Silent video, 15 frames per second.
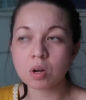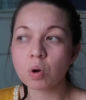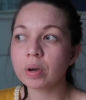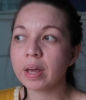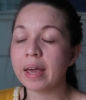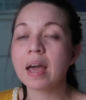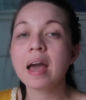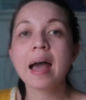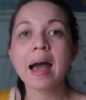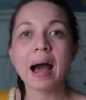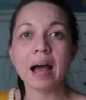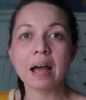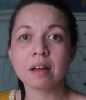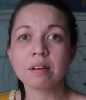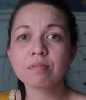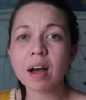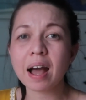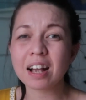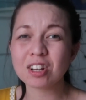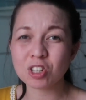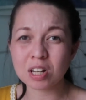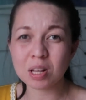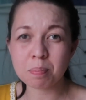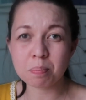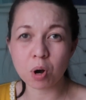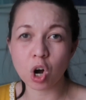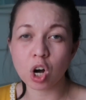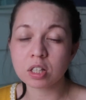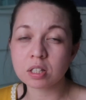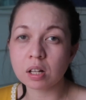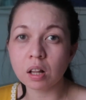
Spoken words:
Okay, I've actually bought